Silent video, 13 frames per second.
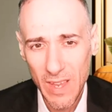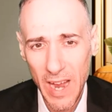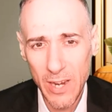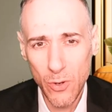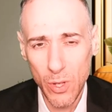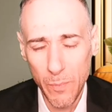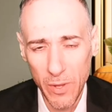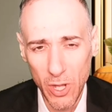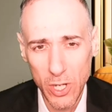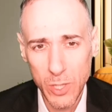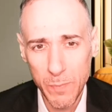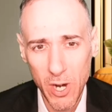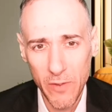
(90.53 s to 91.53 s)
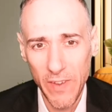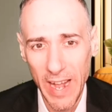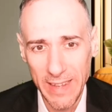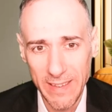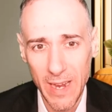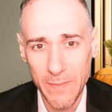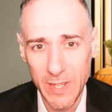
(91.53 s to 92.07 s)
I know a large part of it
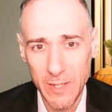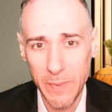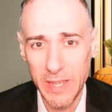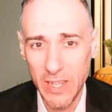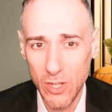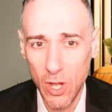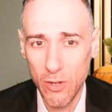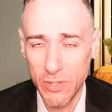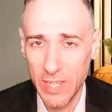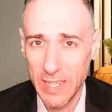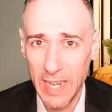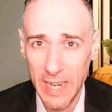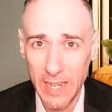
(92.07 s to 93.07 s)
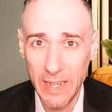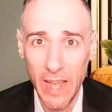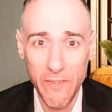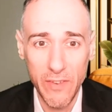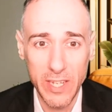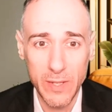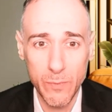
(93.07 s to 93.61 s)
at times has been the dollar dictating the
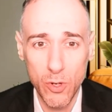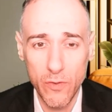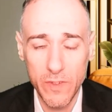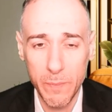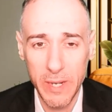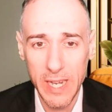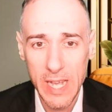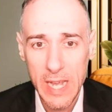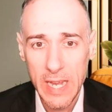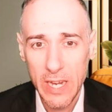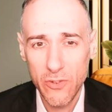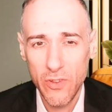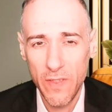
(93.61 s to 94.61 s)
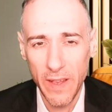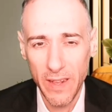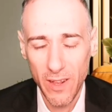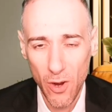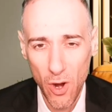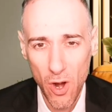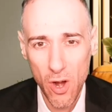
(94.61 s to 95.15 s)
FX moves, but here's the thing:
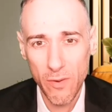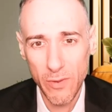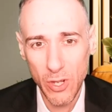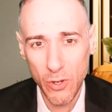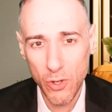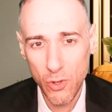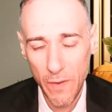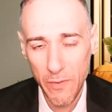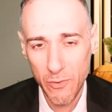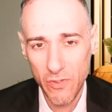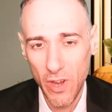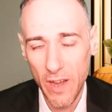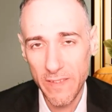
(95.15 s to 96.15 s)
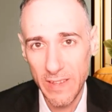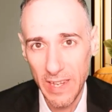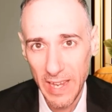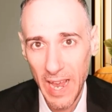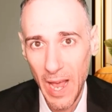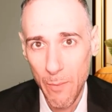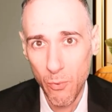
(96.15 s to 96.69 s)
there are, you know, you do have those guys in the
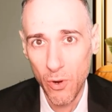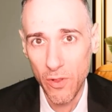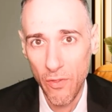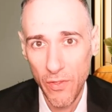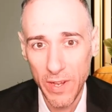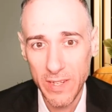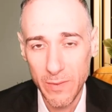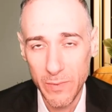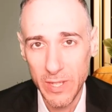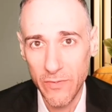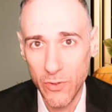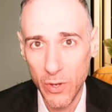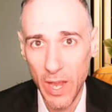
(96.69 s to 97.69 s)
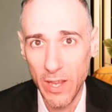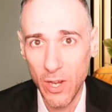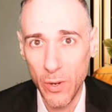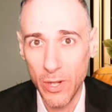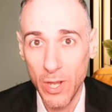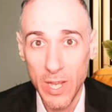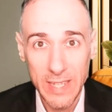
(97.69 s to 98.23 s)
camp where they're thinking to themselves, okay, you know
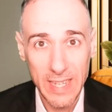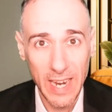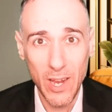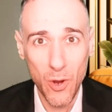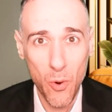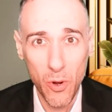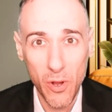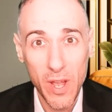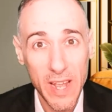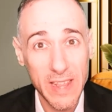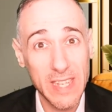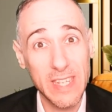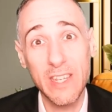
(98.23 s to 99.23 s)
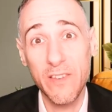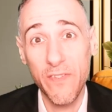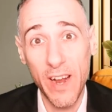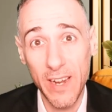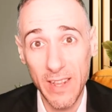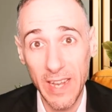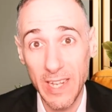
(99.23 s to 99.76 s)
what, second quarter, this is
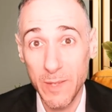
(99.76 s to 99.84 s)
finally.